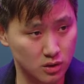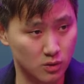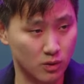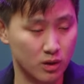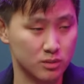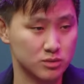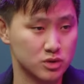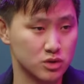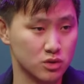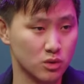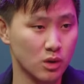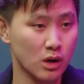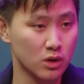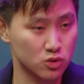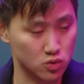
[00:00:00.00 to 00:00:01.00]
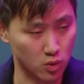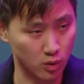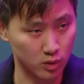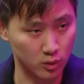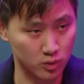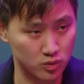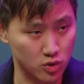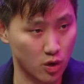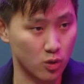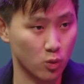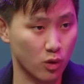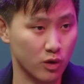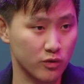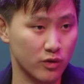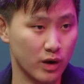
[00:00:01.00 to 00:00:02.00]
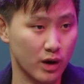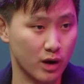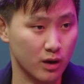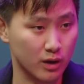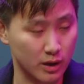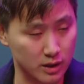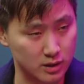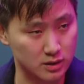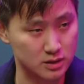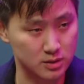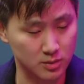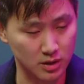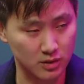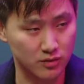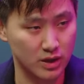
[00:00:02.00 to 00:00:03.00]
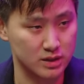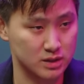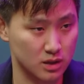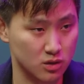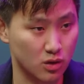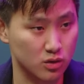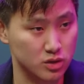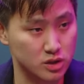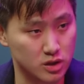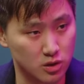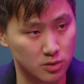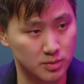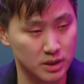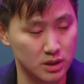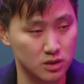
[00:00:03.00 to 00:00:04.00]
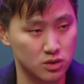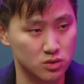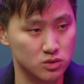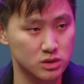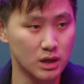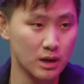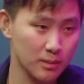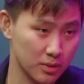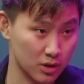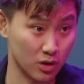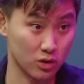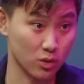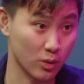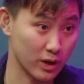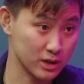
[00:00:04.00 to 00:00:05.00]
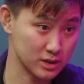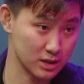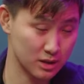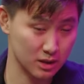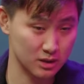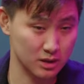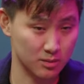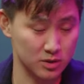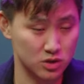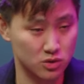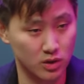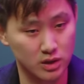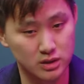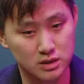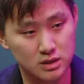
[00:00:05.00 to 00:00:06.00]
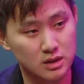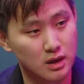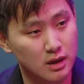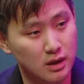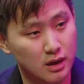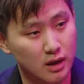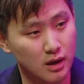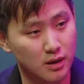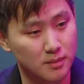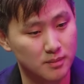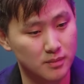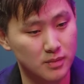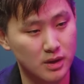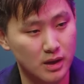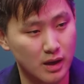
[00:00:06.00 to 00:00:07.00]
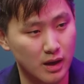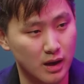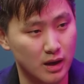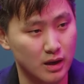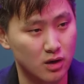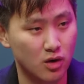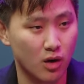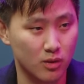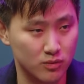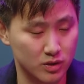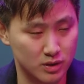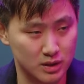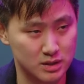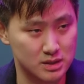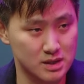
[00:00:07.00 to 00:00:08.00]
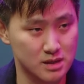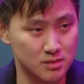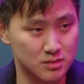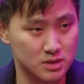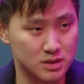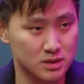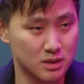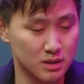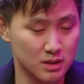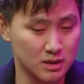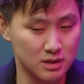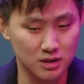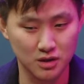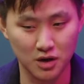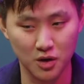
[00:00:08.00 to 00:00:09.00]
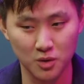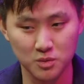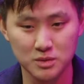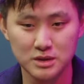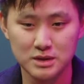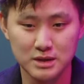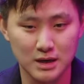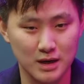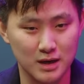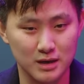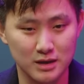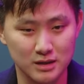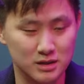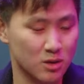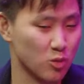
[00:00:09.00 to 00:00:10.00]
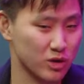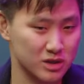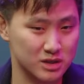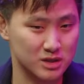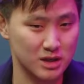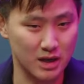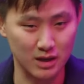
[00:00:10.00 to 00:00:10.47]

you know, when it comes to drone warfare and some of the advanced technologies that are being used. But in other ways, I think demonstrates um, a conflict that seems, you know, uh, in some ways